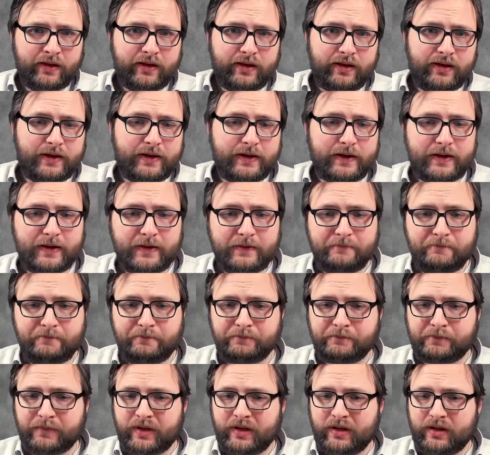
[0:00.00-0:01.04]
In
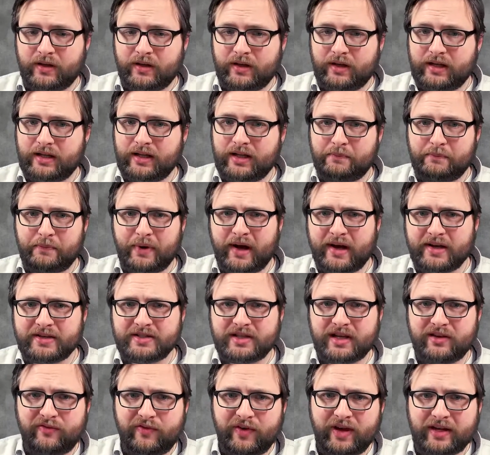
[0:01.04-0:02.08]
the past,
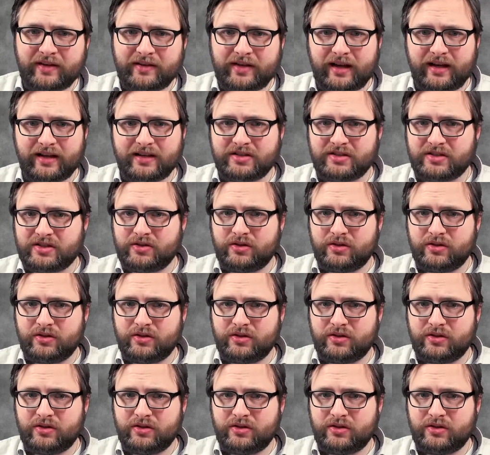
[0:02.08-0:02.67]
Invicta